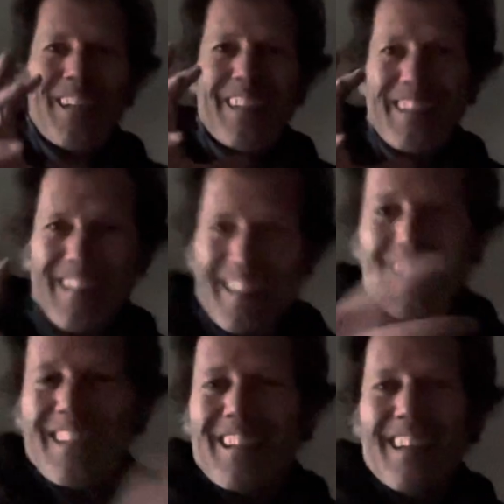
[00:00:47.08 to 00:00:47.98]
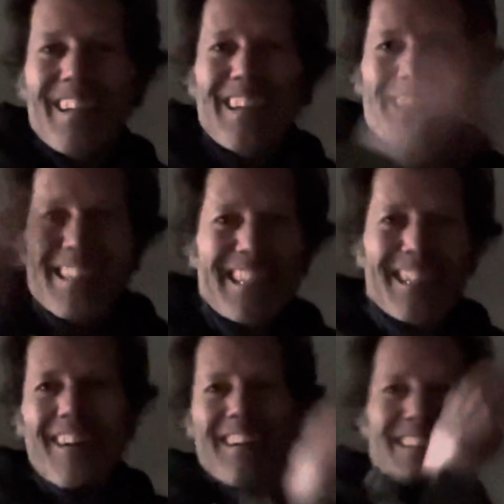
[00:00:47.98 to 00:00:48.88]
And he
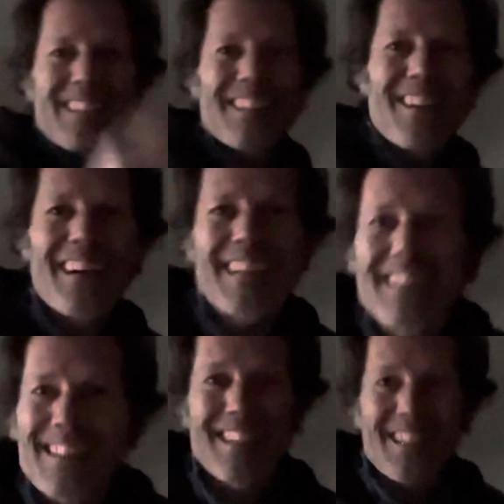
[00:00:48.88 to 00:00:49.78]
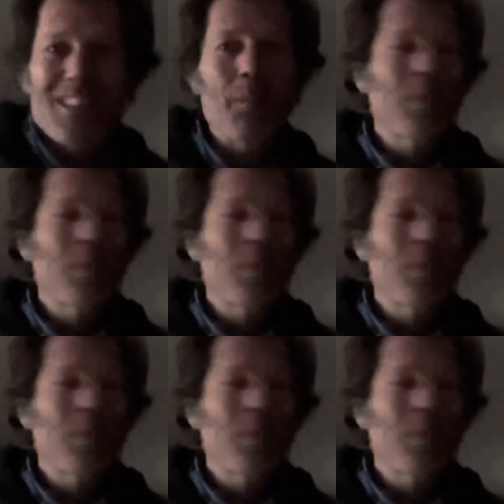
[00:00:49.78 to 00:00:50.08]
starts talking. He's at some